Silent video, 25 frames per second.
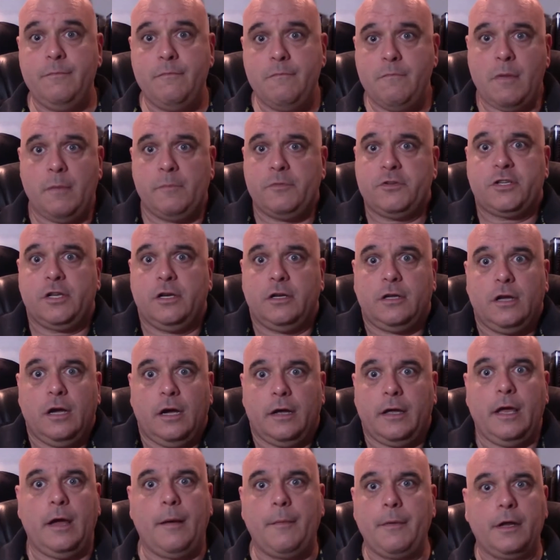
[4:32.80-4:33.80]
going
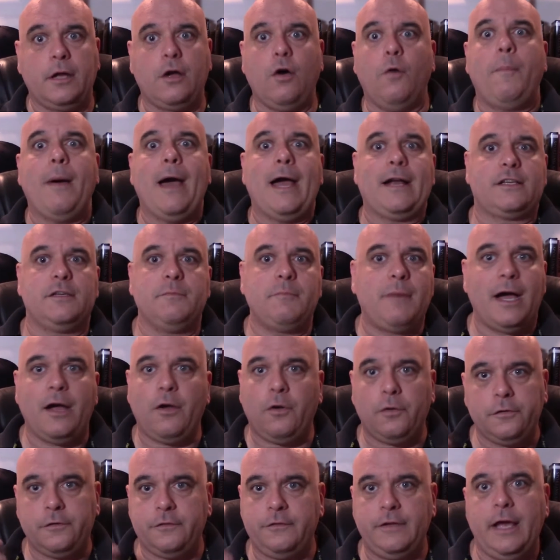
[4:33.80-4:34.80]
to go back to my
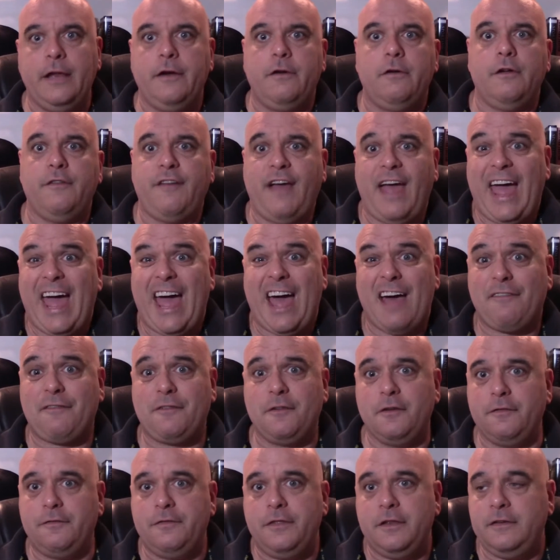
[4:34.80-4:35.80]
old standard of half
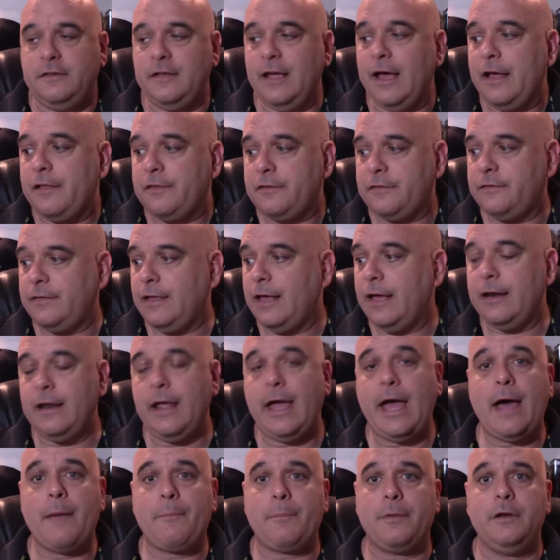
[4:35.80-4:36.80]
of the deaths that
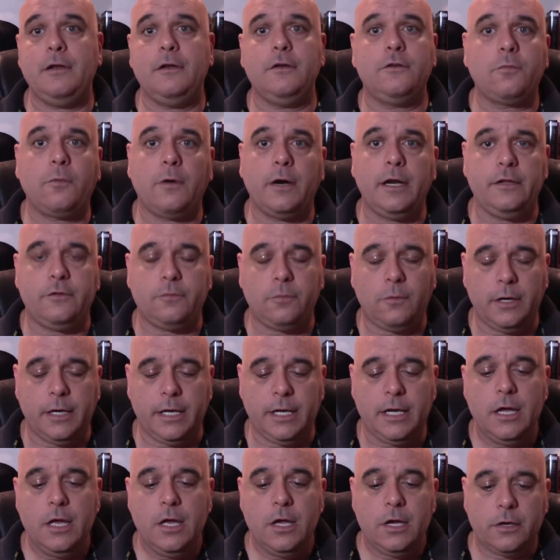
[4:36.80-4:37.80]
happened in
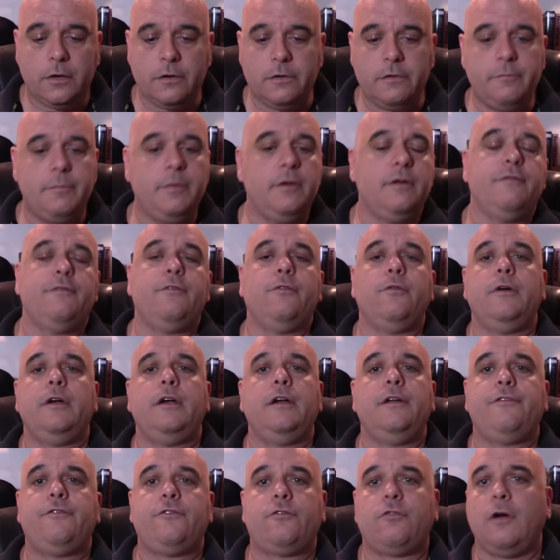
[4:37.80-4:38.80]
2020 could have been
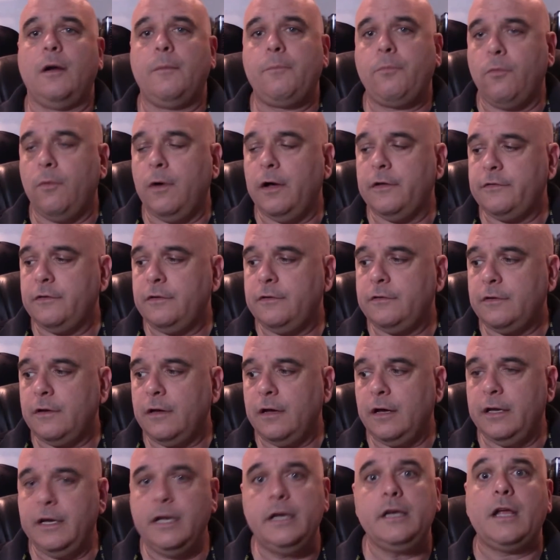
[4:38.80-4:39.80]
avoided if Trump wasn't
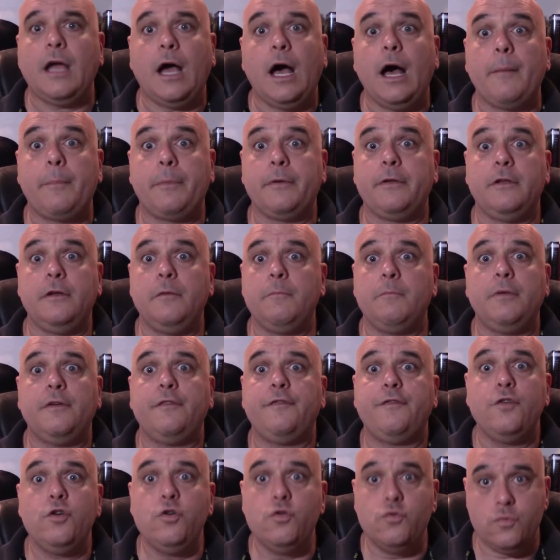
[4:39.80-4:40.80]
an incompetent
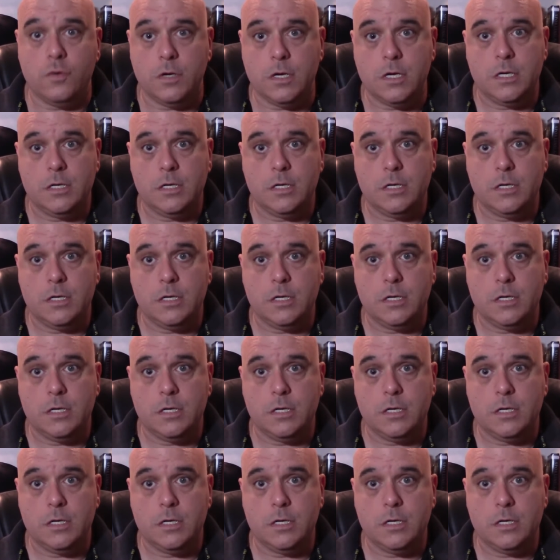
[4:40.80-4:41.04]
buffoon.